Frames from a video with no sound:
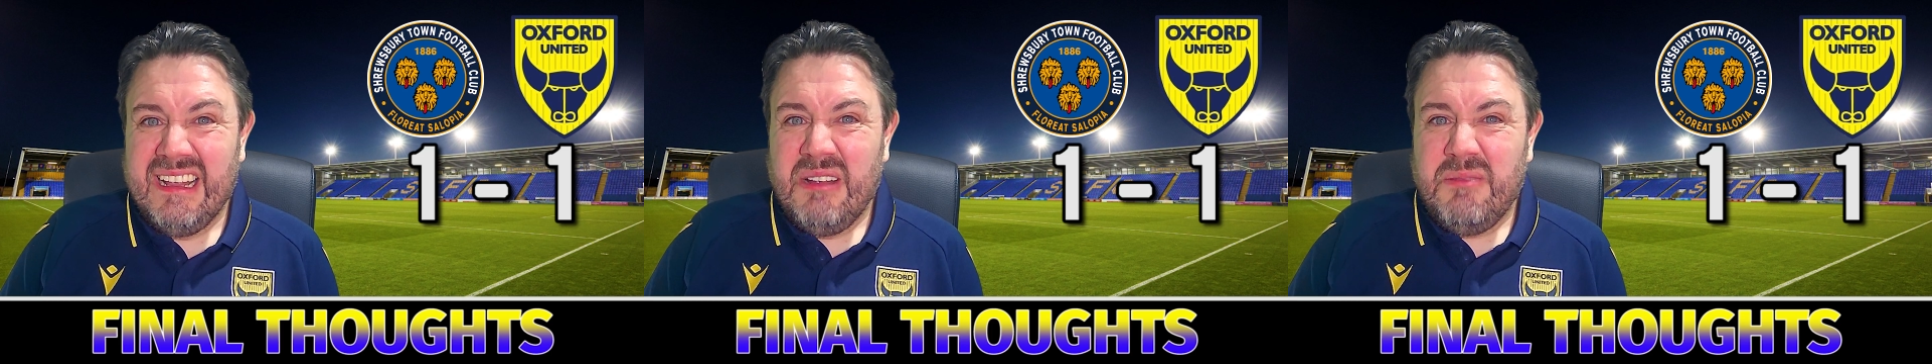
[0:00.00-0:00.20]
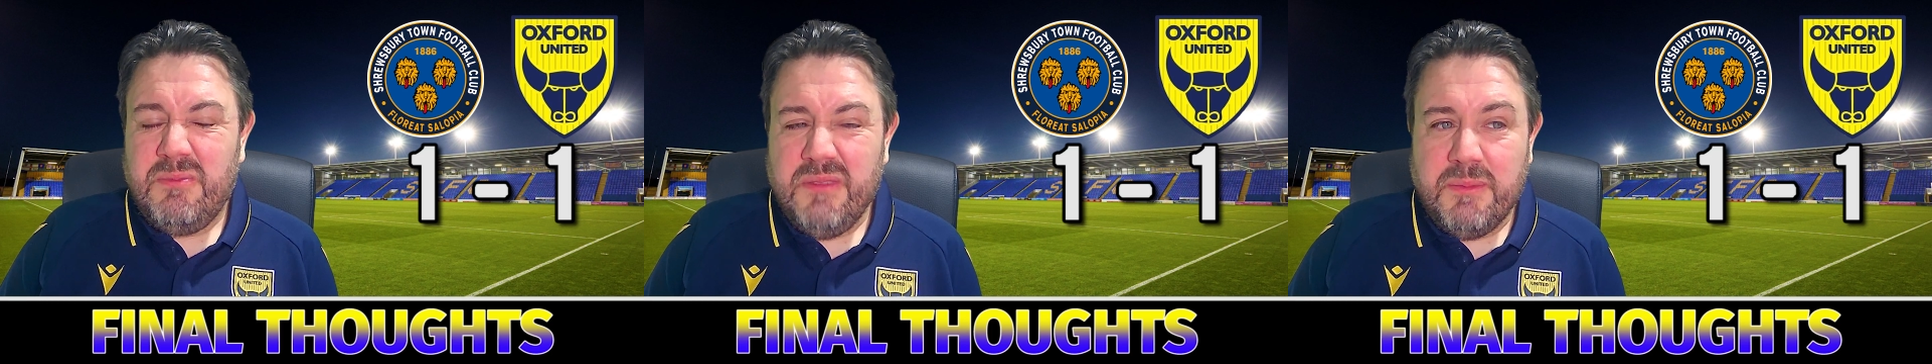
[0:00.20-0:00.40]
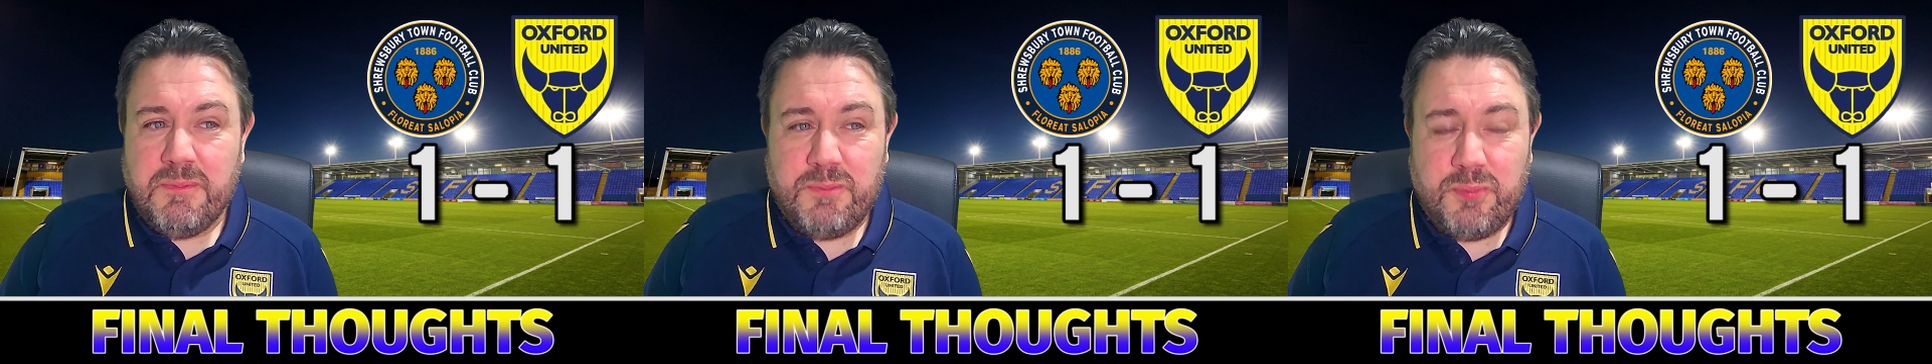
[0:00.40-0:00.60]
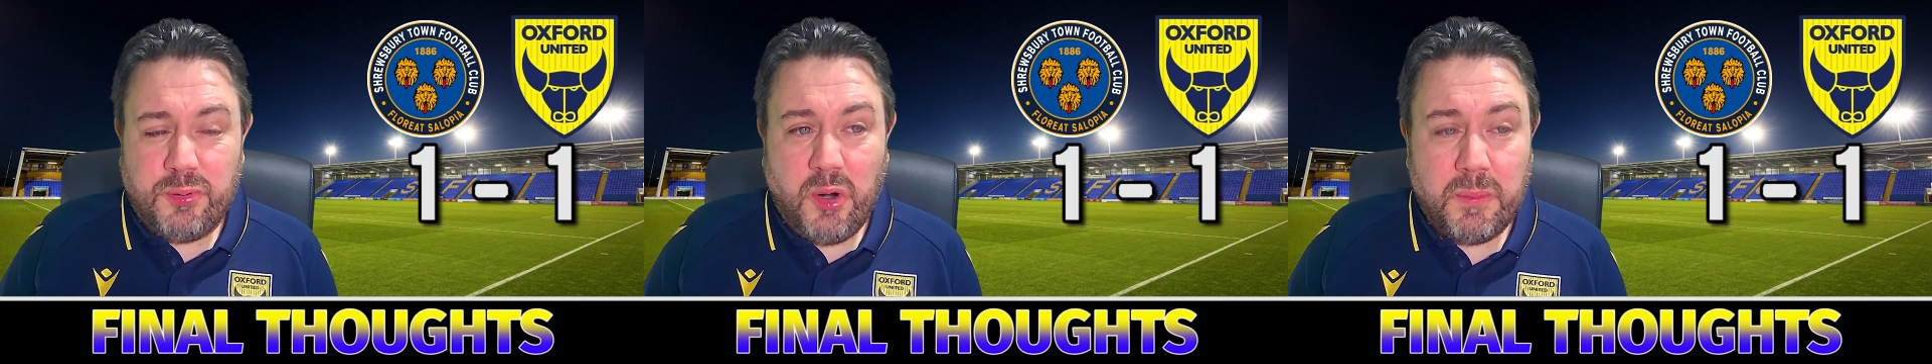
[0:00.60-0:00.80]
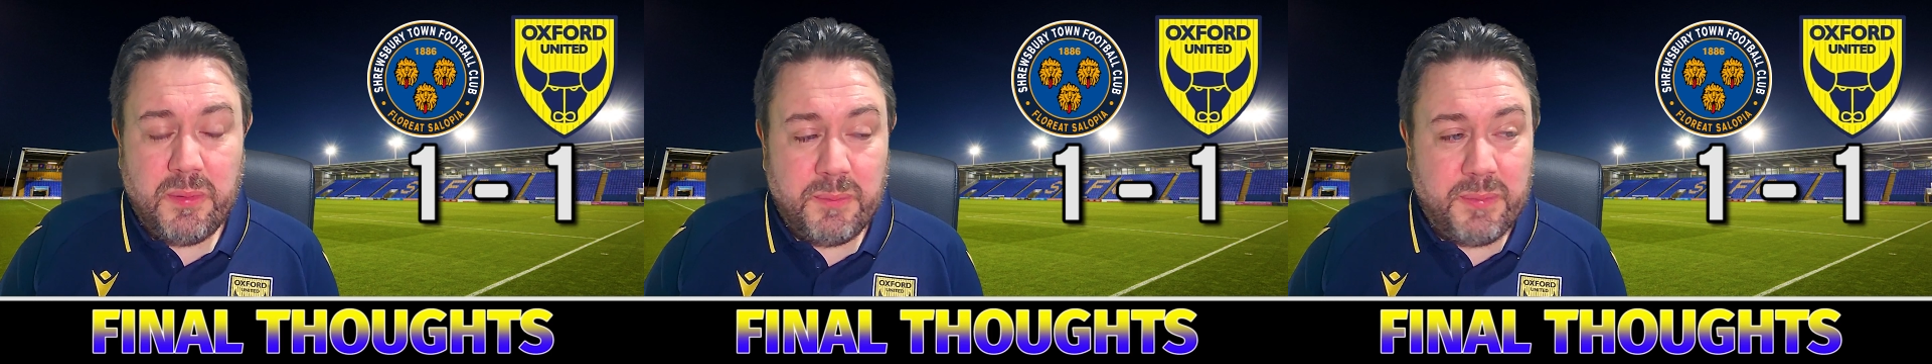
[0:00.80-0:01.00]
you're
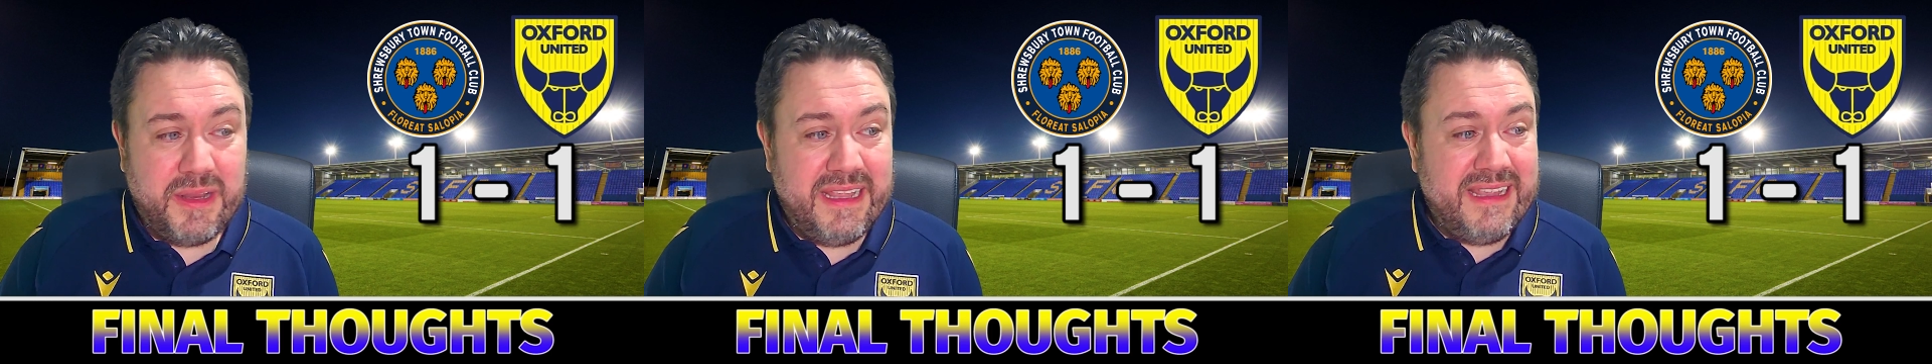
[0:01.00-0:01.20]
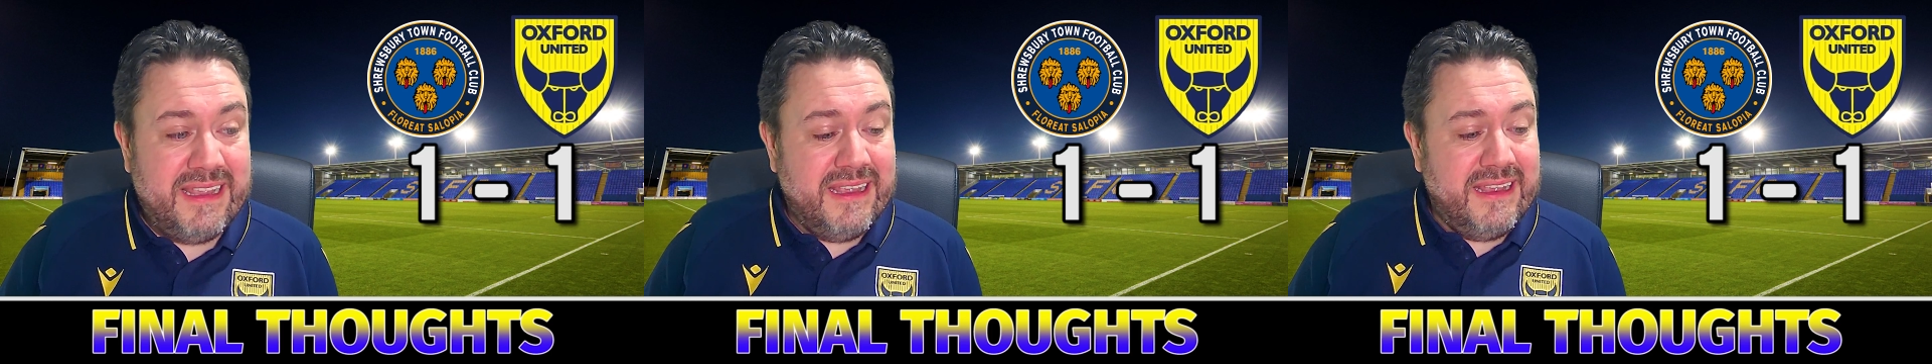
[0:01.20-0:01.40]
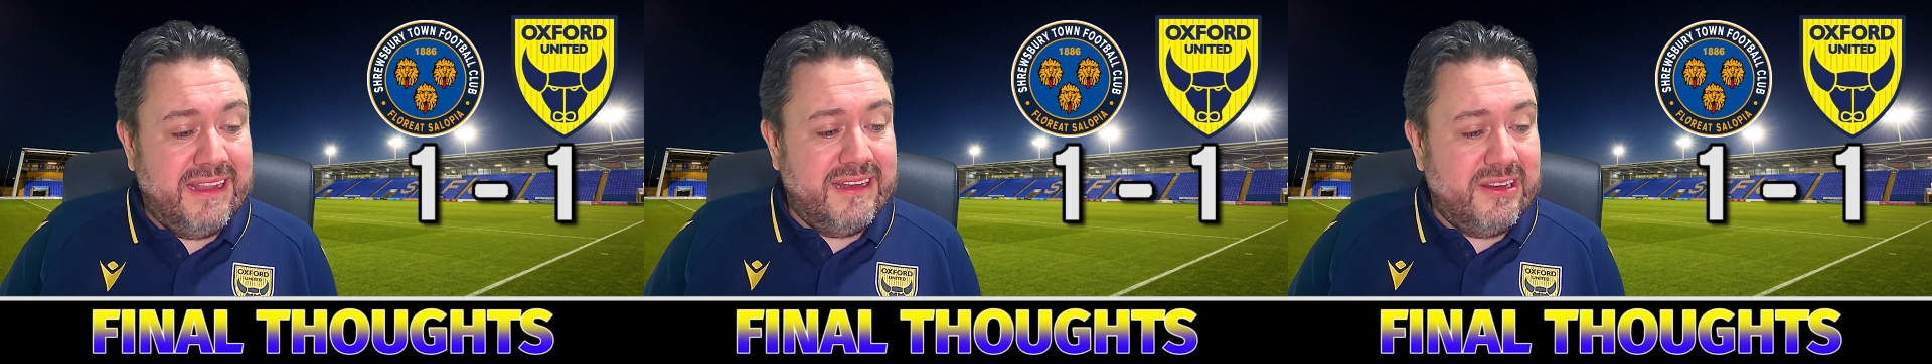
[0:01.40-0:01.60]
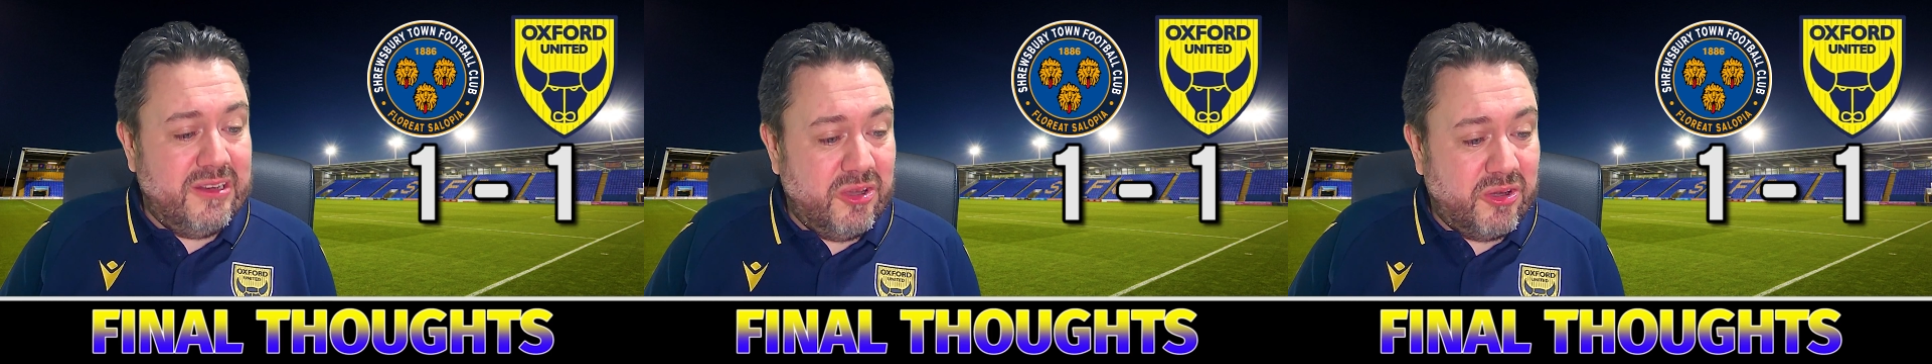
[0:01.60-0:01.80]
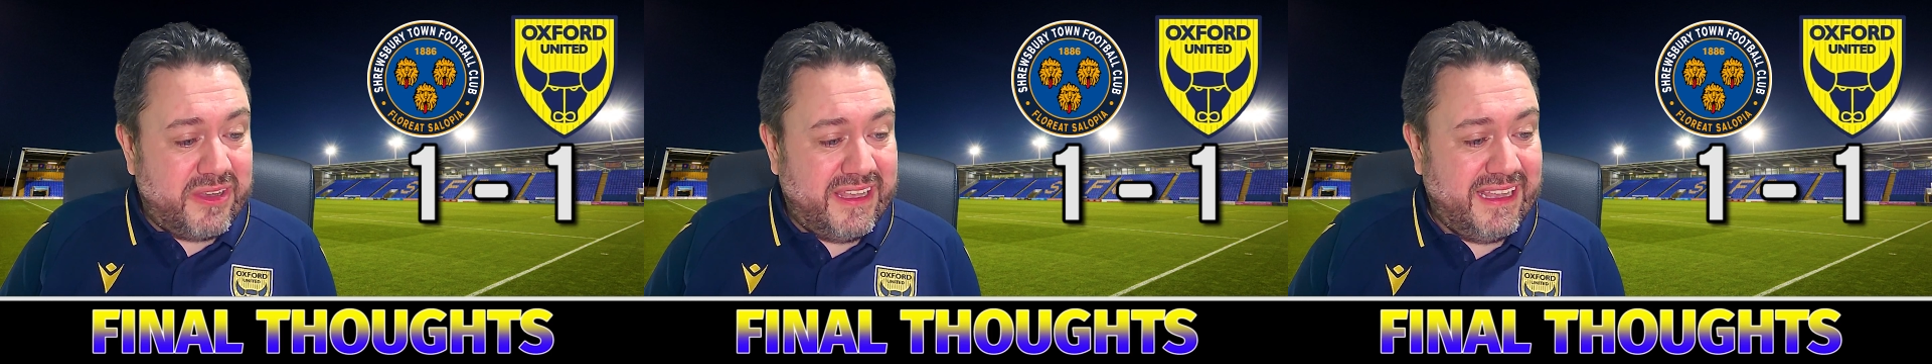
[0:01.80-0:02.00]
probably
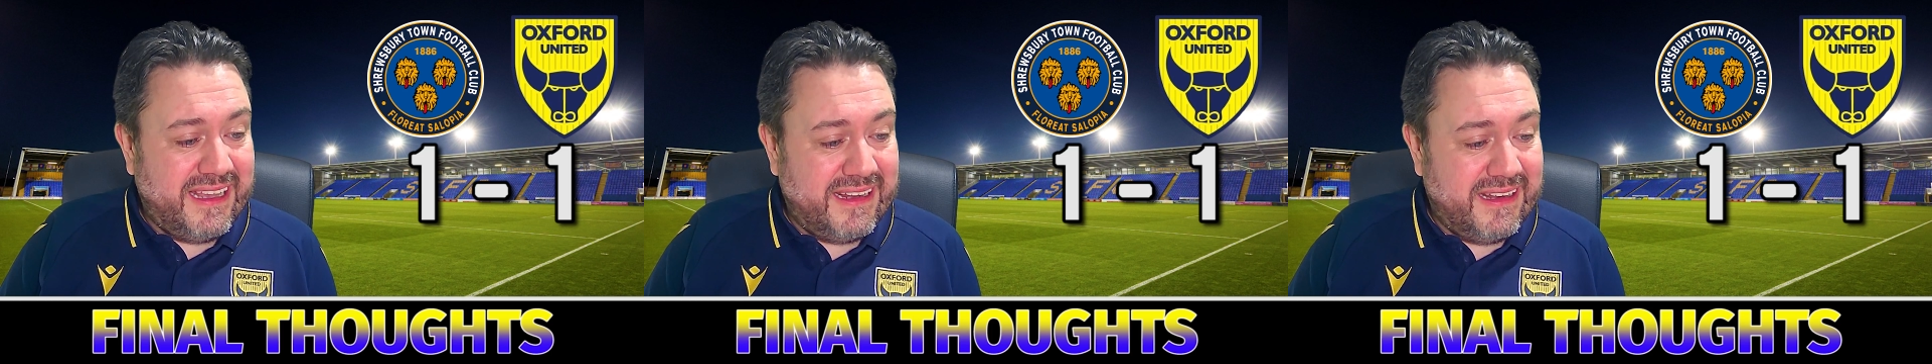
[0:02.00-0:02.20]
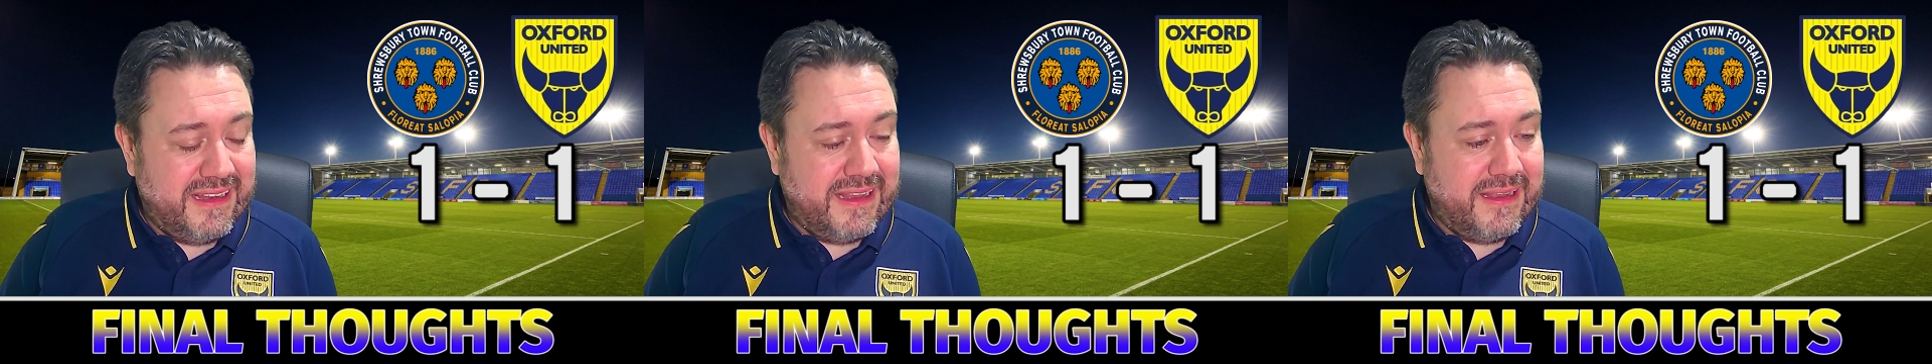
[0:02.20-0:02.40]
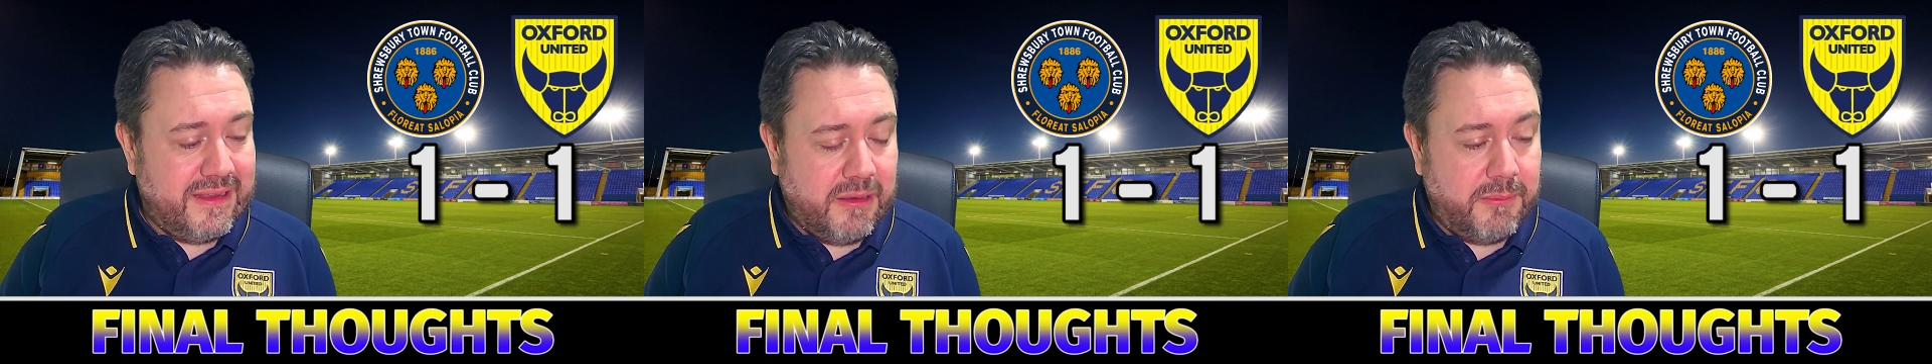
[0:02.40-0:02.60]
looking,